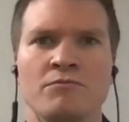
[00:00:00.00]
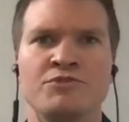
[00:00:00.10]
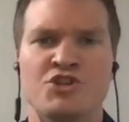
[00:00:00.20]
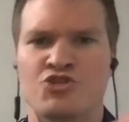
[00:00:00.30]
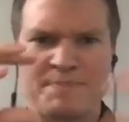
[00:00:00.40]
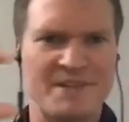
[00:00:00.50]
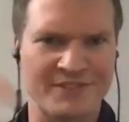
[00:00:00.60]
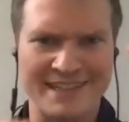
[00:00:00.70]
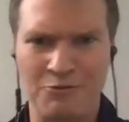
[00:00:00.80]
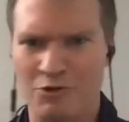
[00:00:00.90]

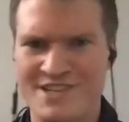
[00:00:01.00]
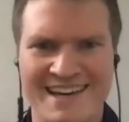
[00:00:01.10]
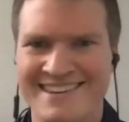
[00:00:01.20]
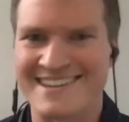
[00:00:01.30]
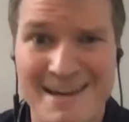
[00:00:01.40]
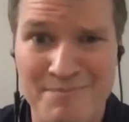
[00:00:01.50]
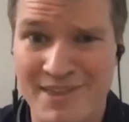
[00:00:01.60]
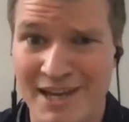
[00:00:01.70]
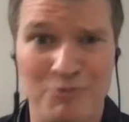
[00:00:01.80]
descriptively we're saying the same thing,